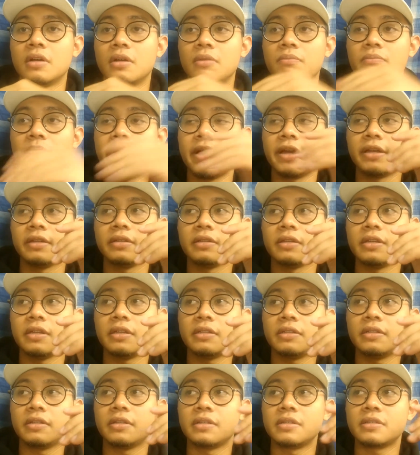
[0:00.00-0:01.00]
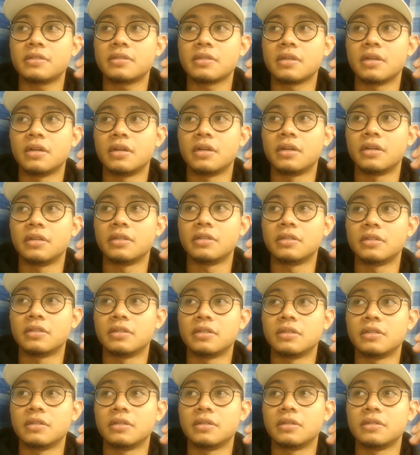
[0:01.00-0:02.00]
but it is
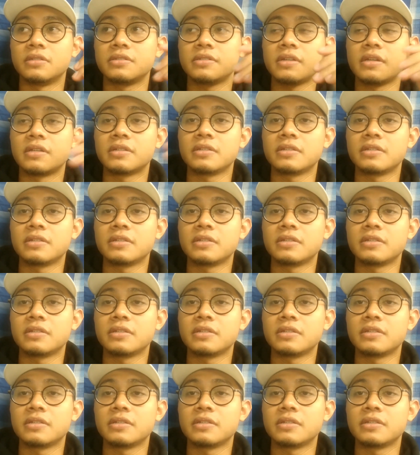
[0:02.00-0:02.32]
the